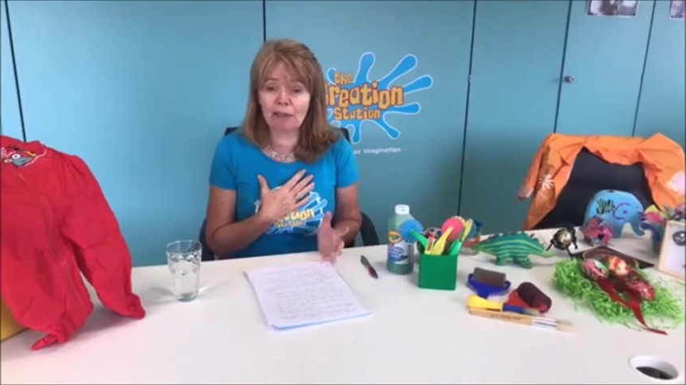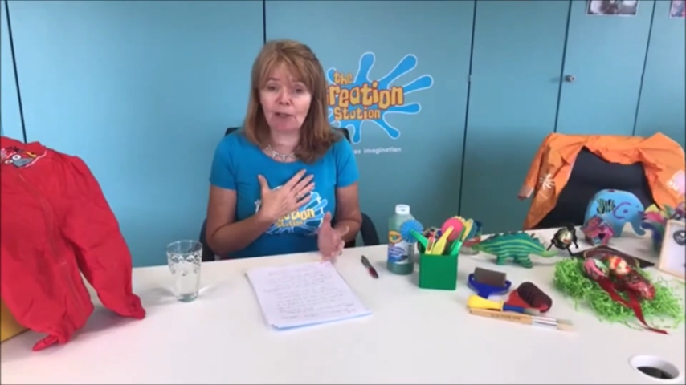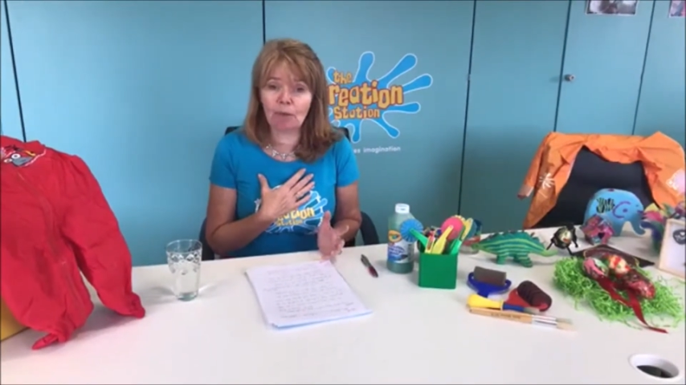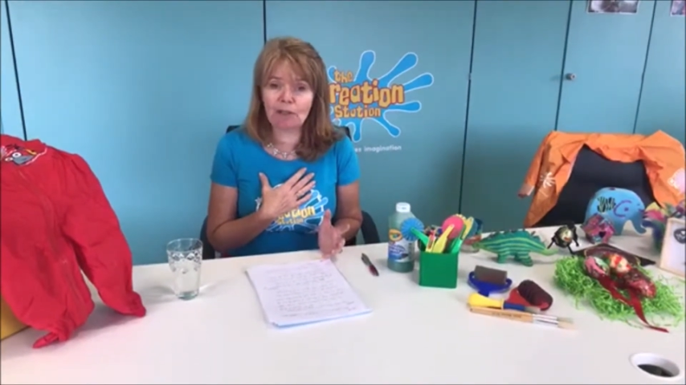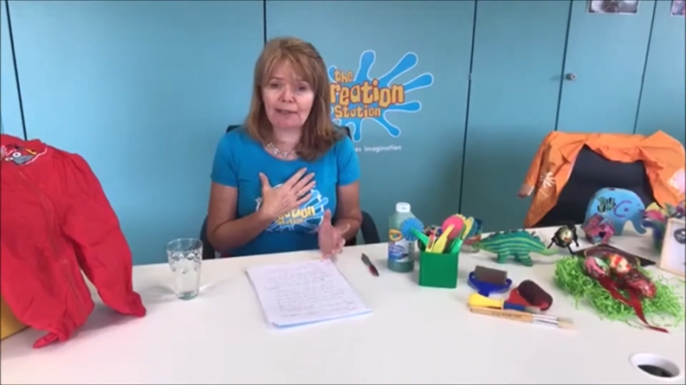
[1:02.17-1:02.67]
You
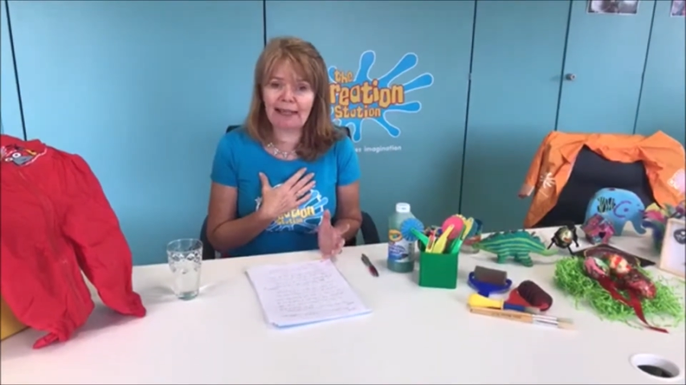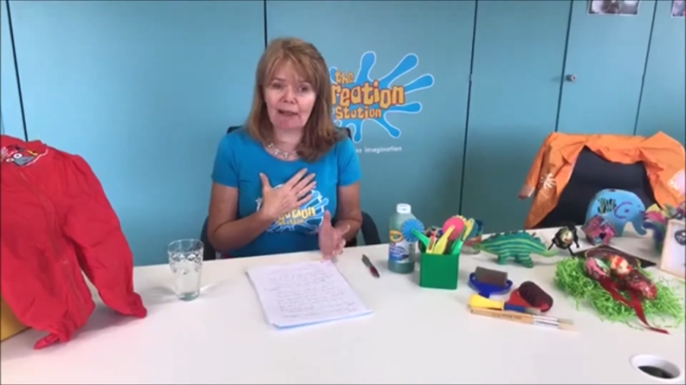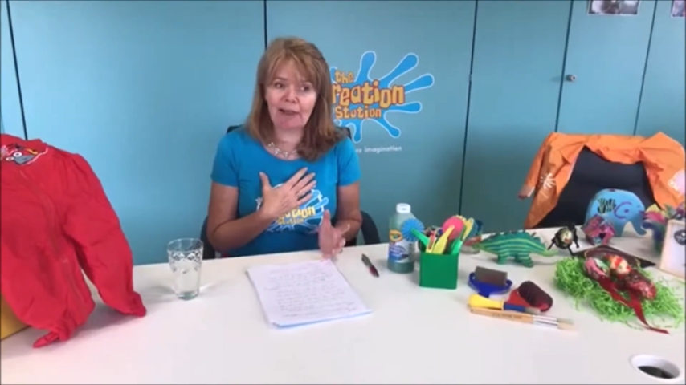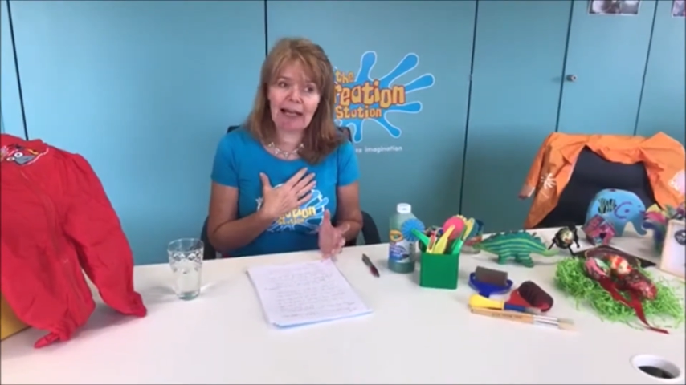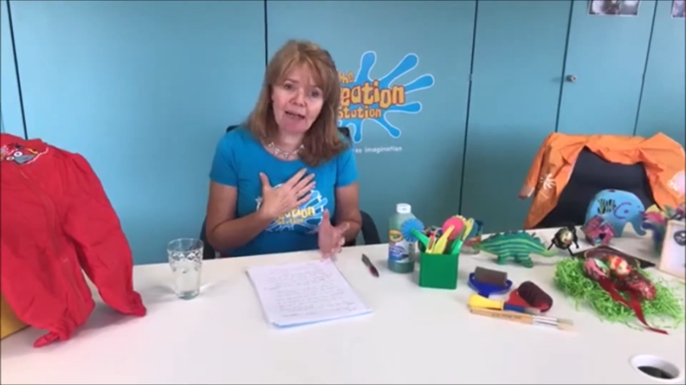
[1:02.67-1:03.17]
know, I wanted to get
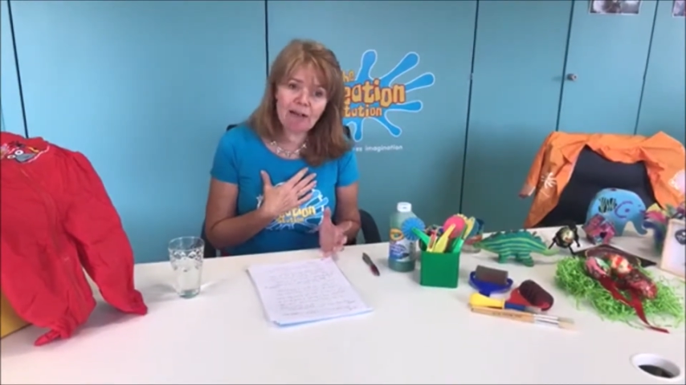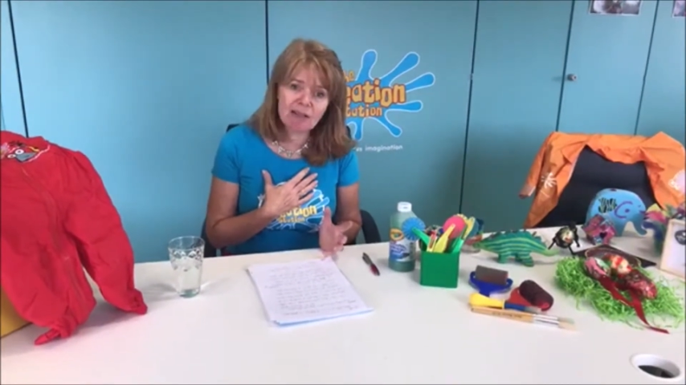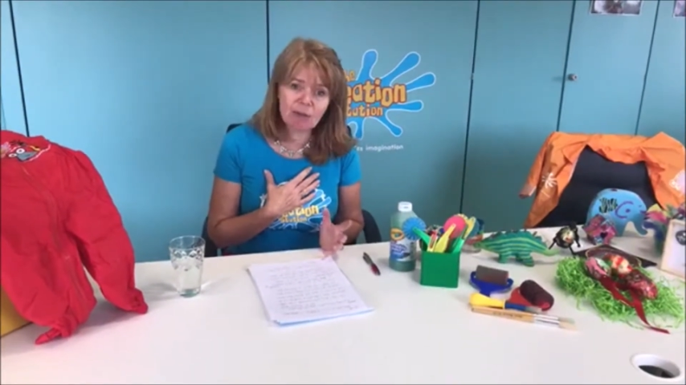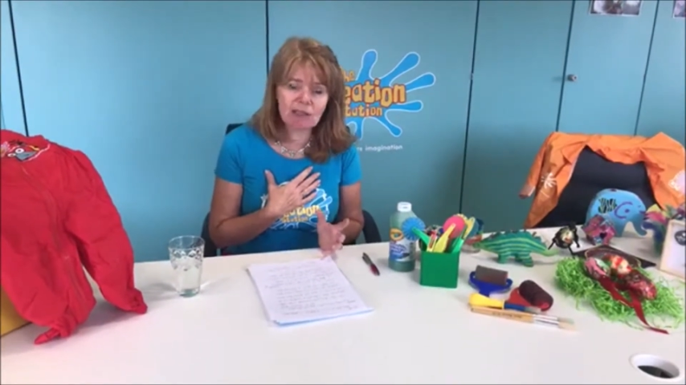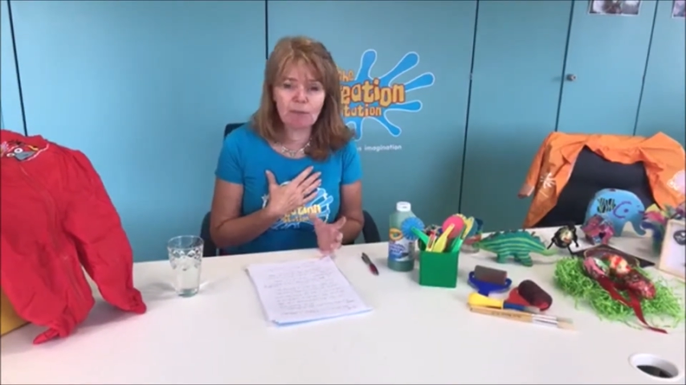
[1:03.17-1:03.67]
out of the
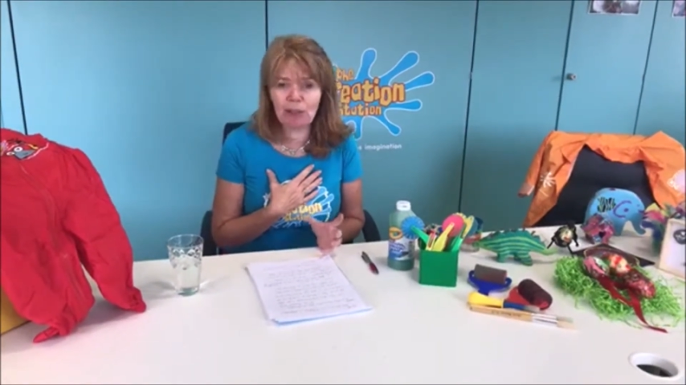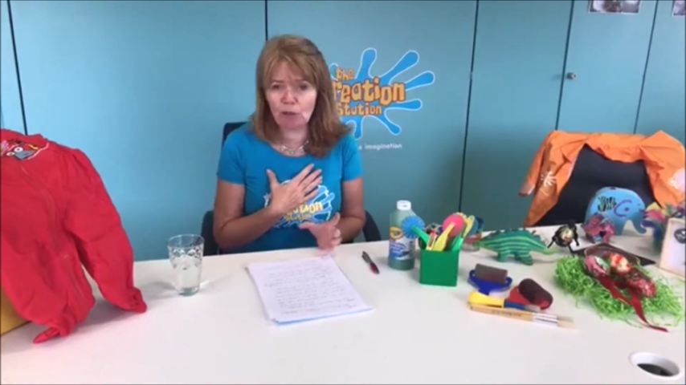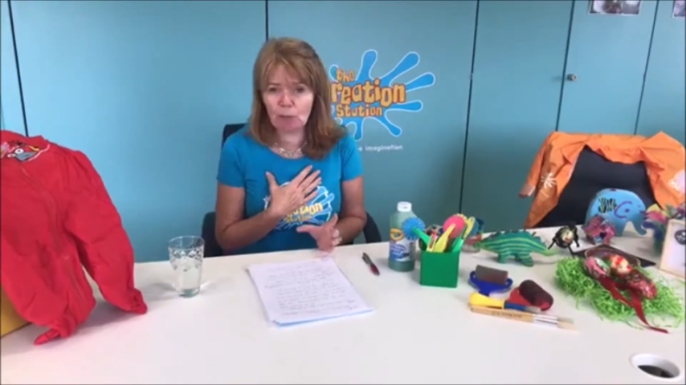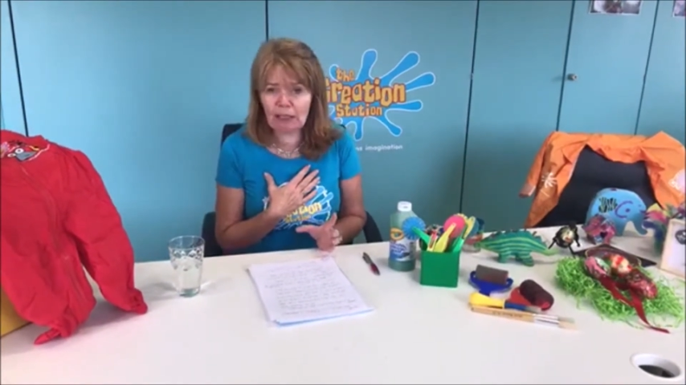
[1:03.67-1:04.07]
house, I wanted to meet new